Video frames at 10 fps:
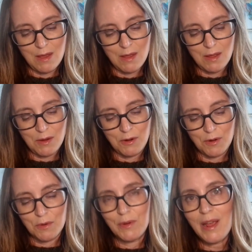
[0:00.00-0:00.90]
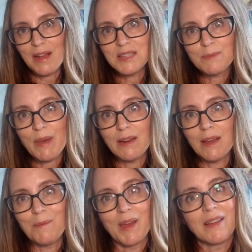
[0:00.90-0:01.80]
hand spun.
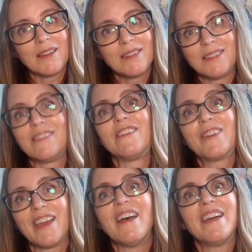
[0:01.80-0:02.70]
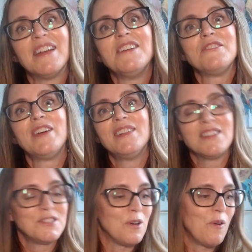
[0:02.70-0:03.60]
I'm like, oh, okay, I gotta do it.
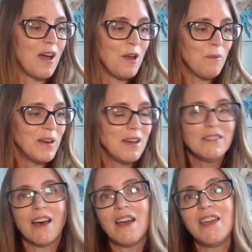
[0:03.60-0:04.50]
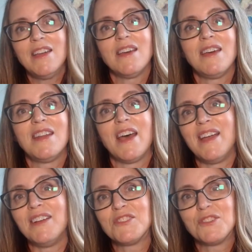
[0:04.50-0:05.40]
So I went online and
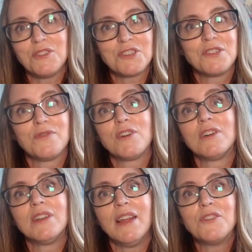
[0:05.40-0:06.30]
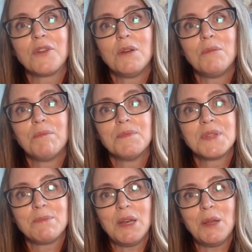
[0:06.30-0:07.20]
I searched for Lendrum spinning